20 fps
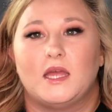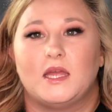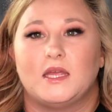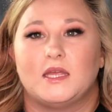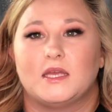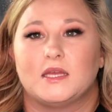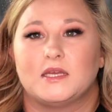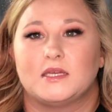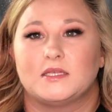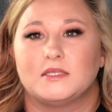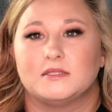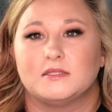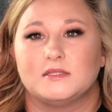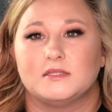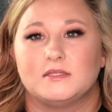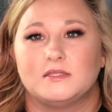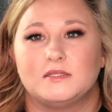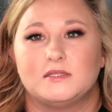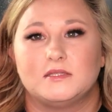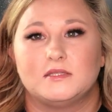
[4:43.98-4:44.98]

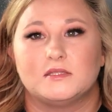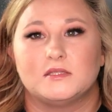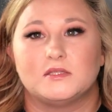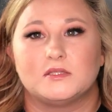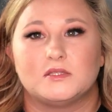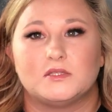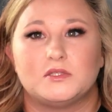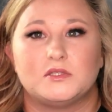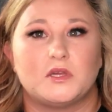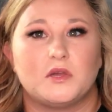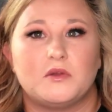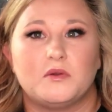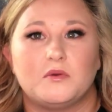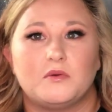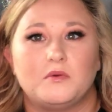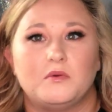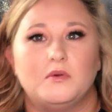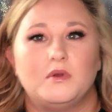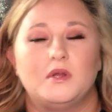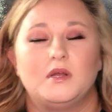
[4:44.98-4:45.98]
and
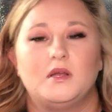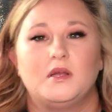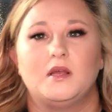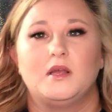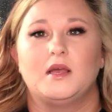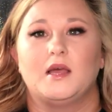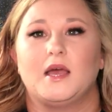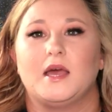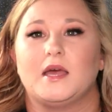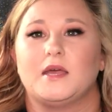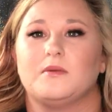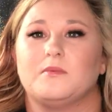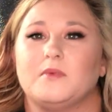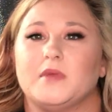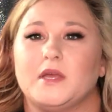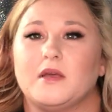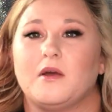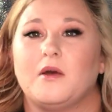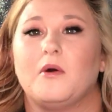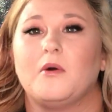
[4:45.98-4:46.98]
so I
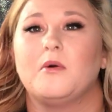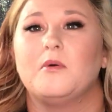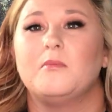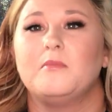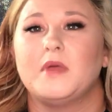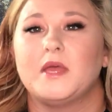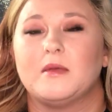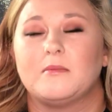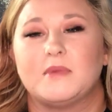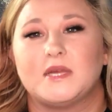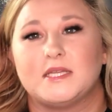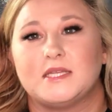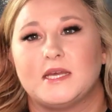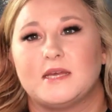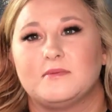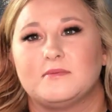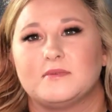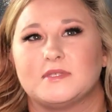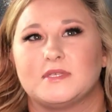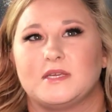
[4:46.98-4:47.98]
went home and my
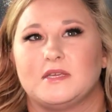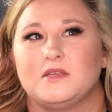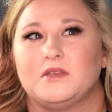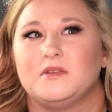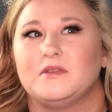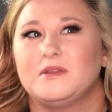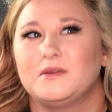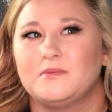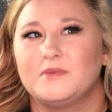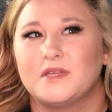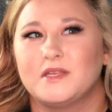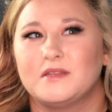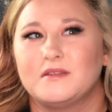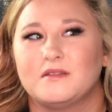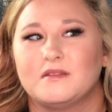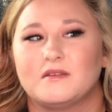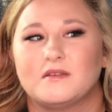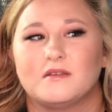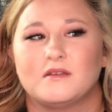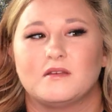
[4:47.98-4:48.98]
dad was like, you know what,
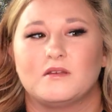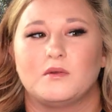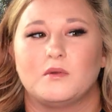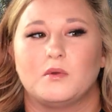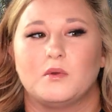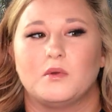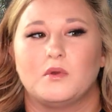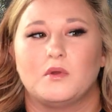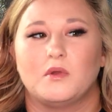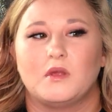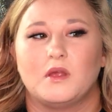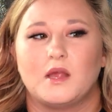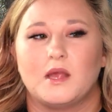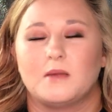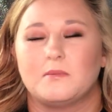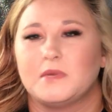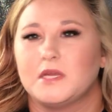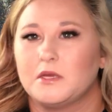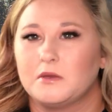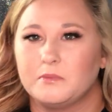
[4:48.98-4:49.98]

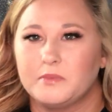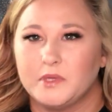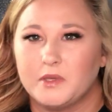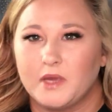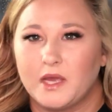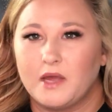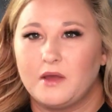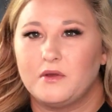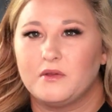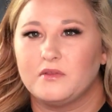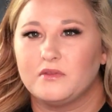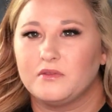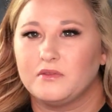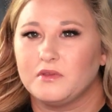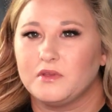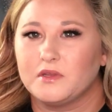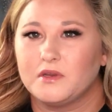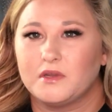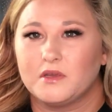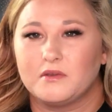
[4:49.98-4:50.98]
I'm gonna help you out,
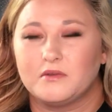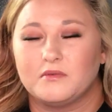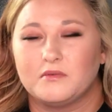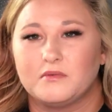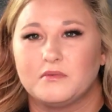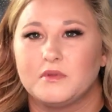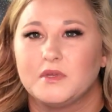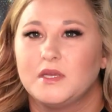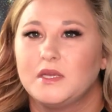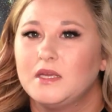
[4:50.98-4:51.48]
you know,